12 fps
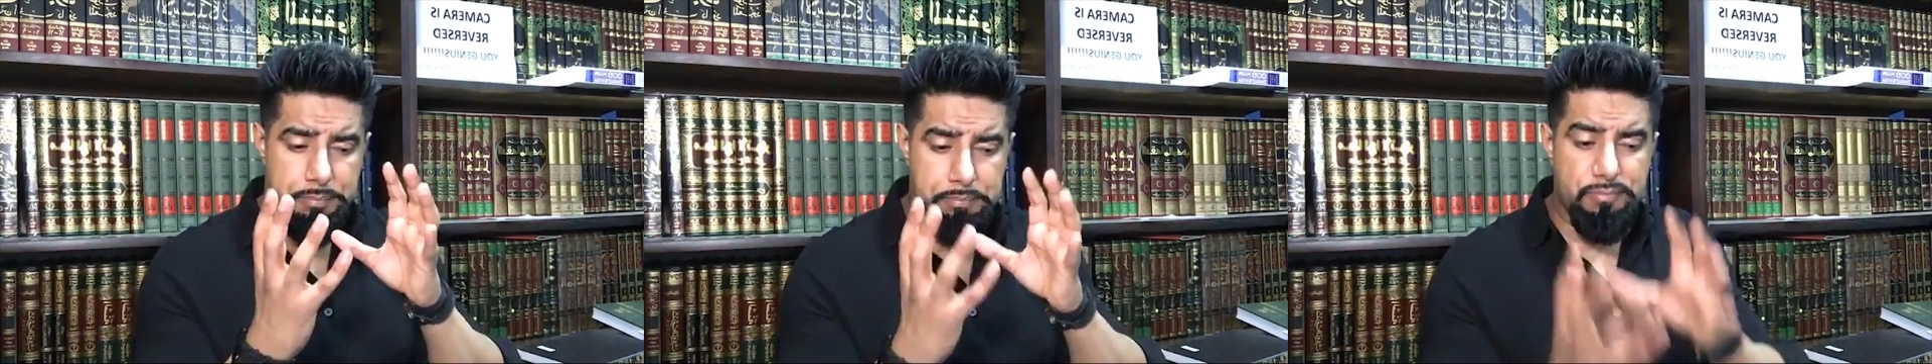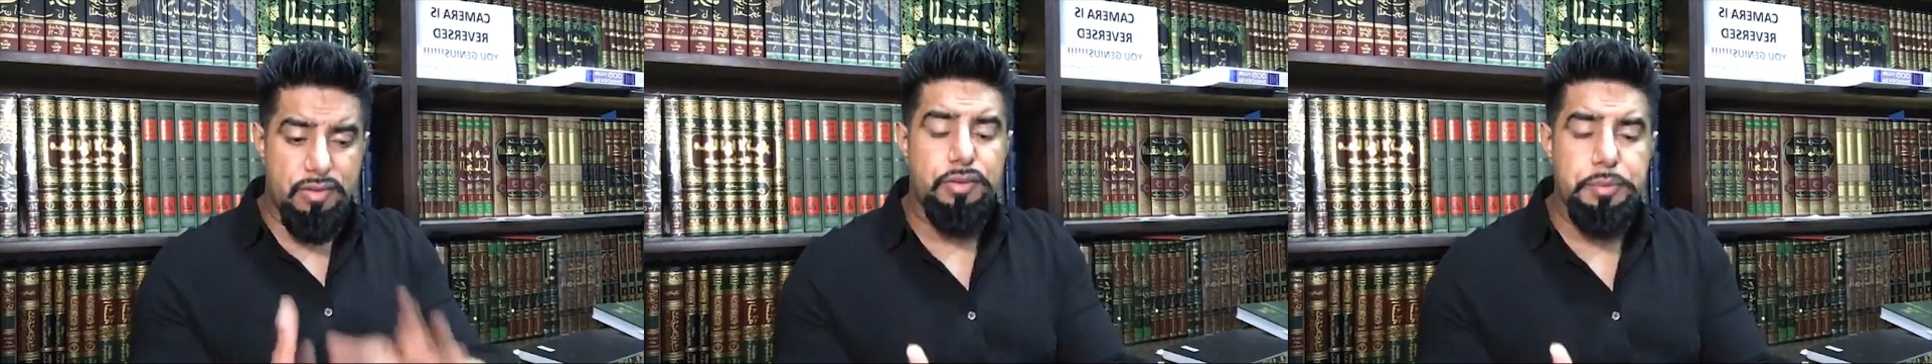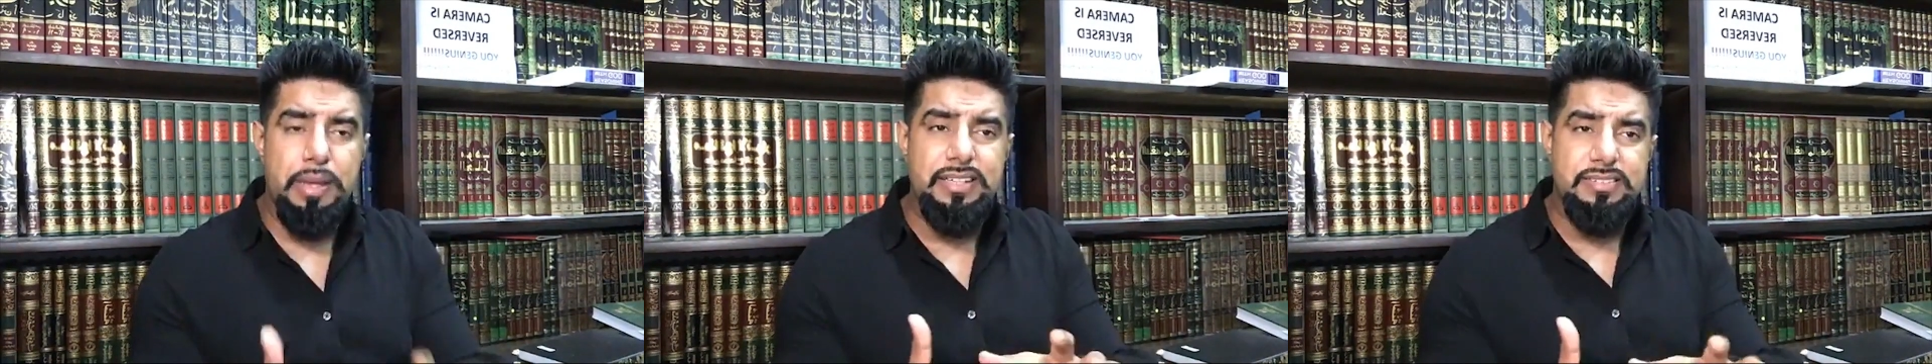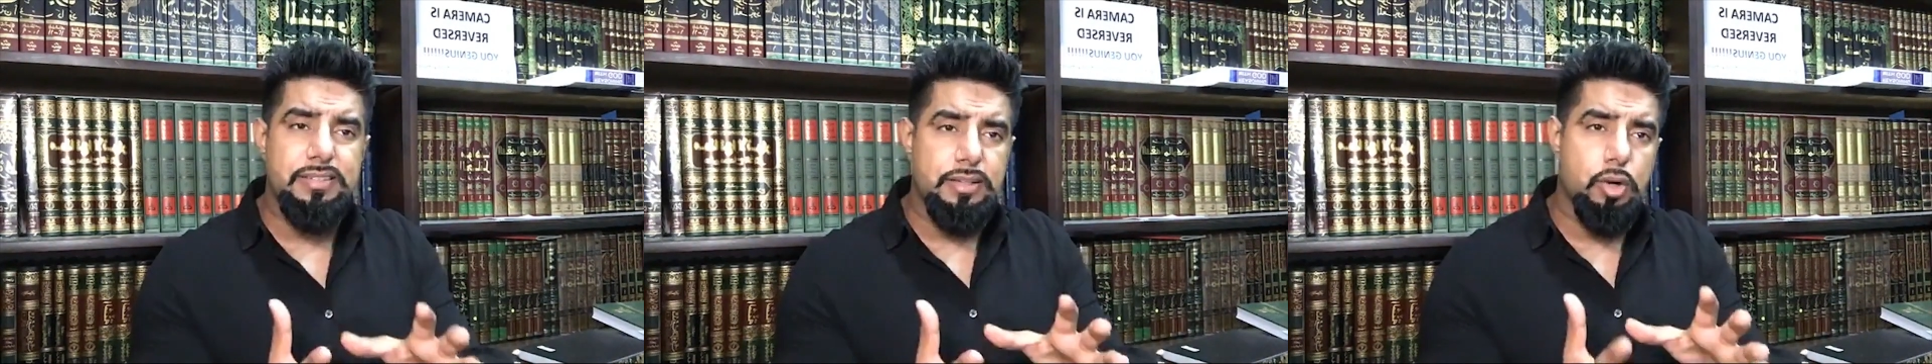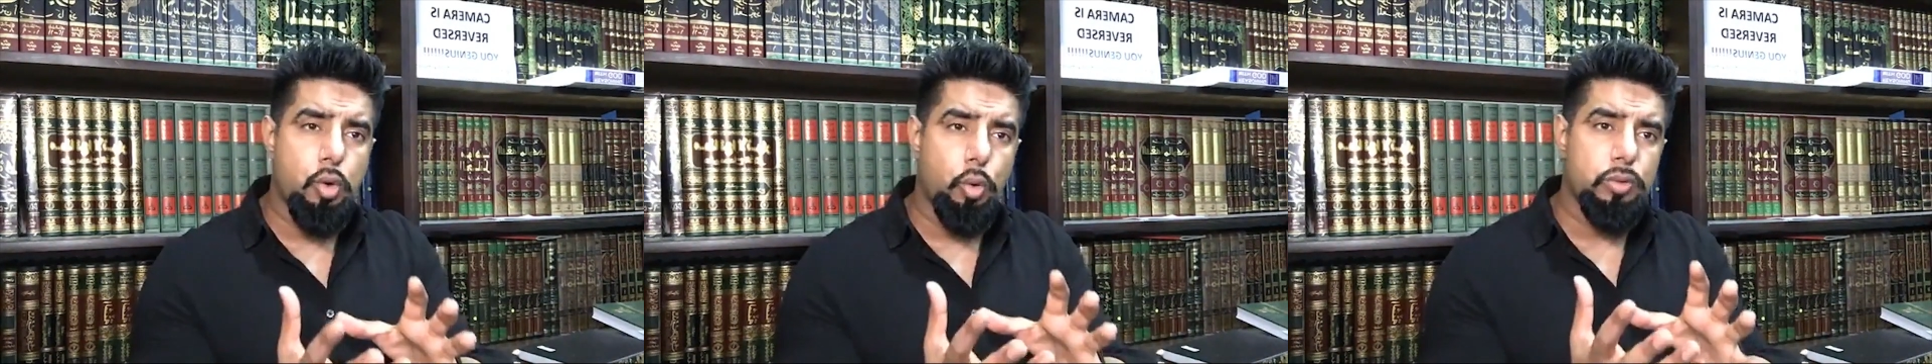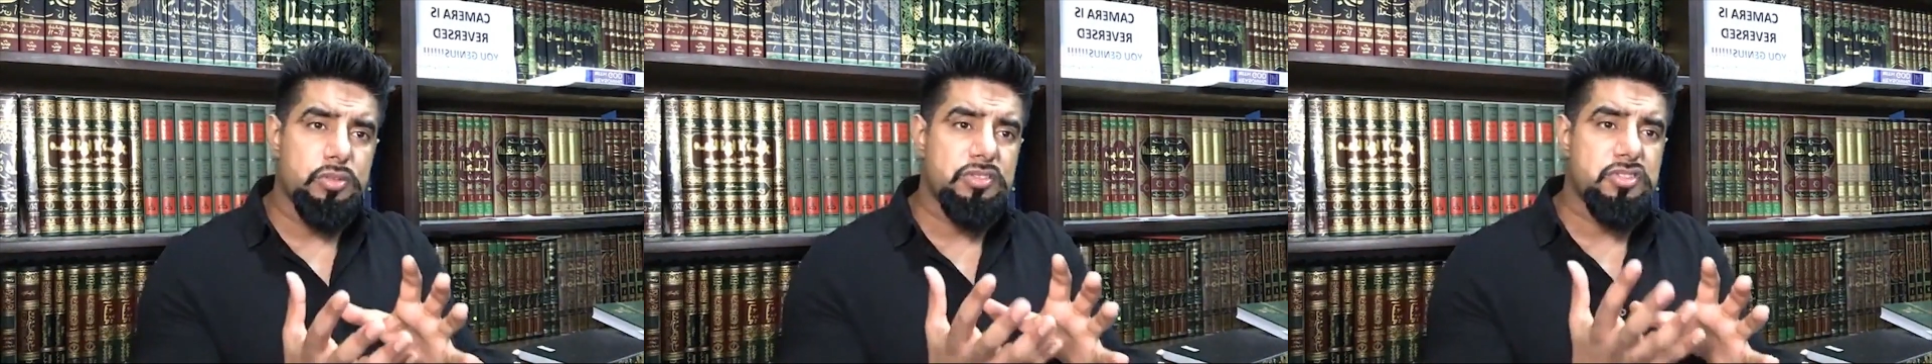very basic
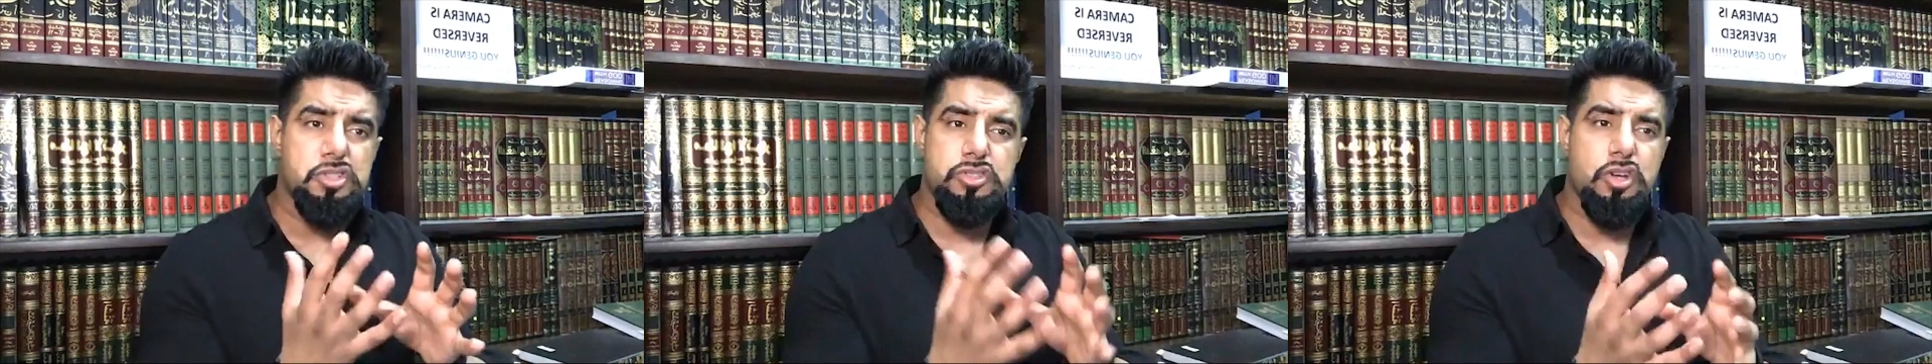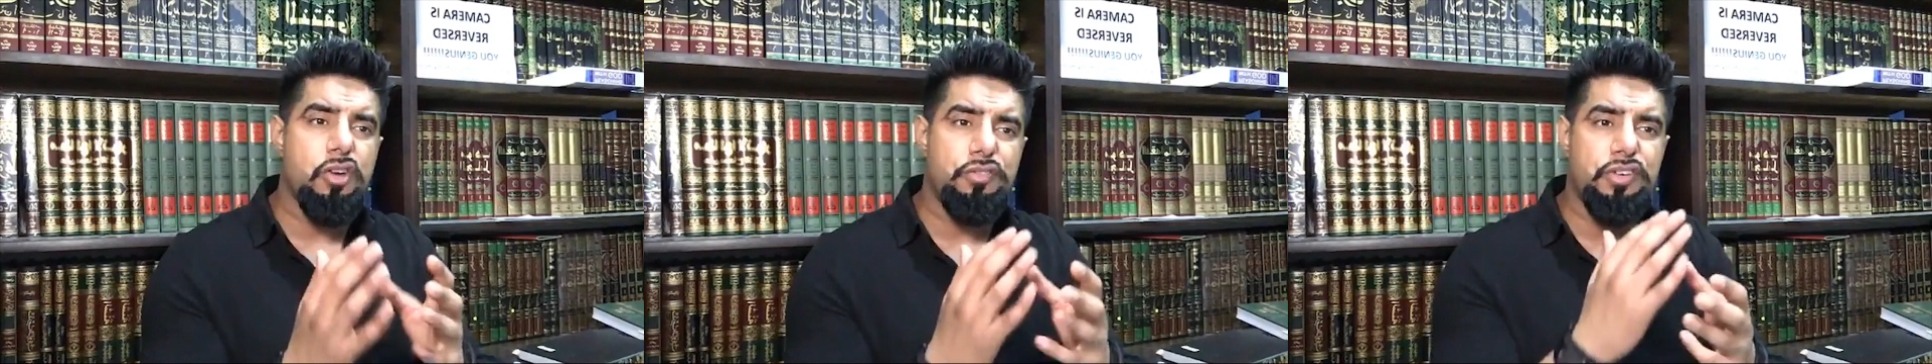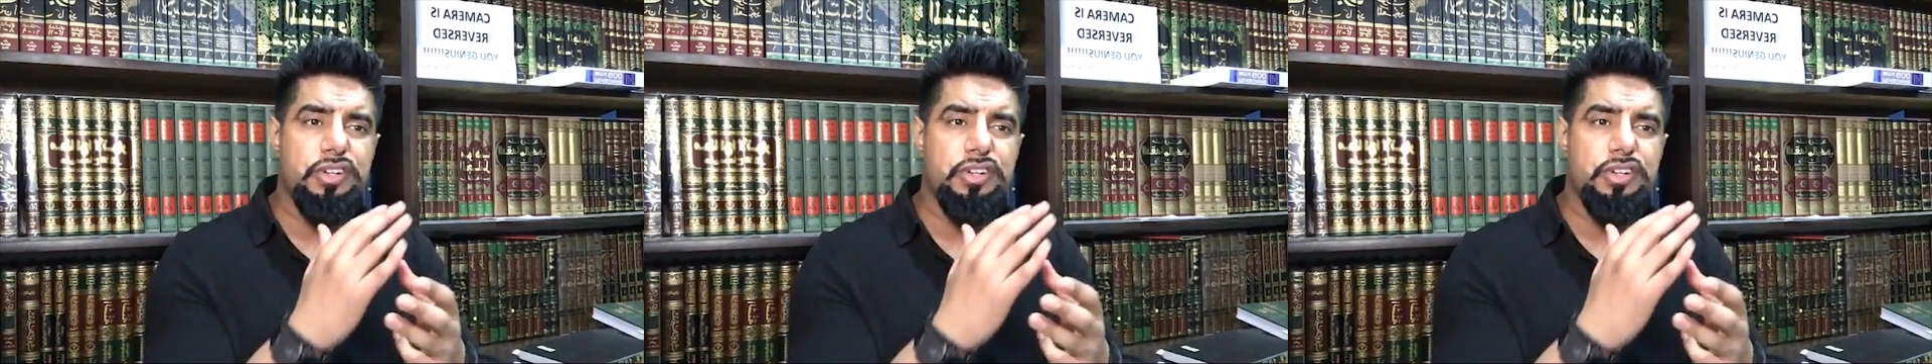course just covering